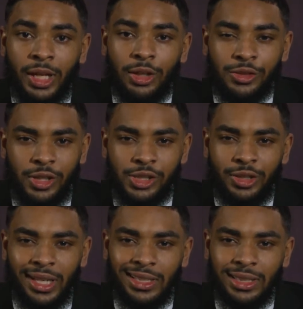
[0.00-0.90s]
It was
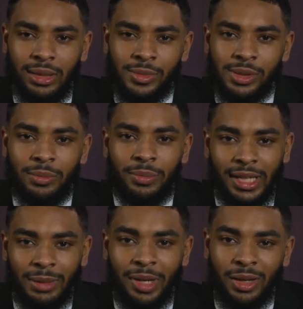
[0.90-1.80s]
frustrating at times, but I
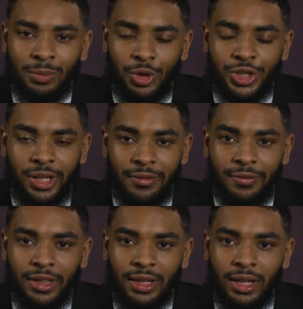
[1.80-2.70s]
kept my composure and
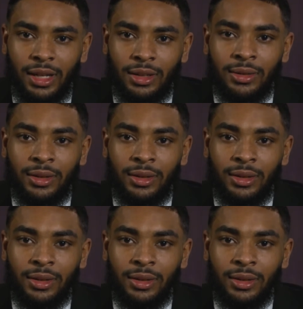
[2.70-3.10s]
faith in God.